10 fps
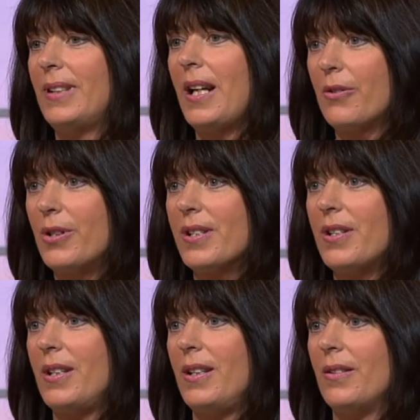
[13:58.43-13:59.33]

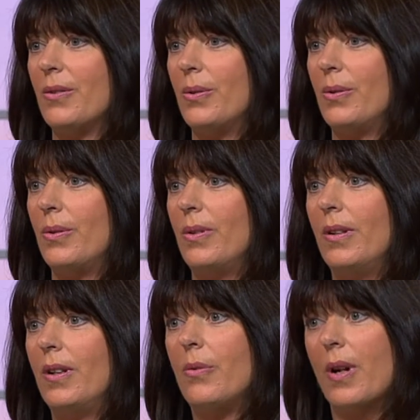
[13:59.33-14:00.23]
electricity or
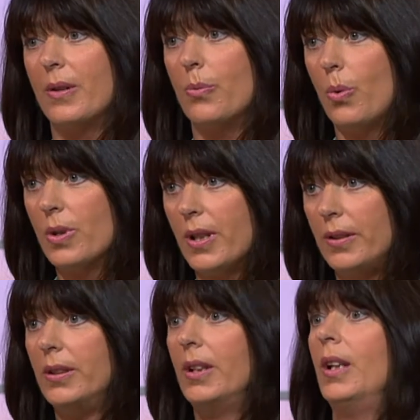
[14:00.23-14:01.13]
running water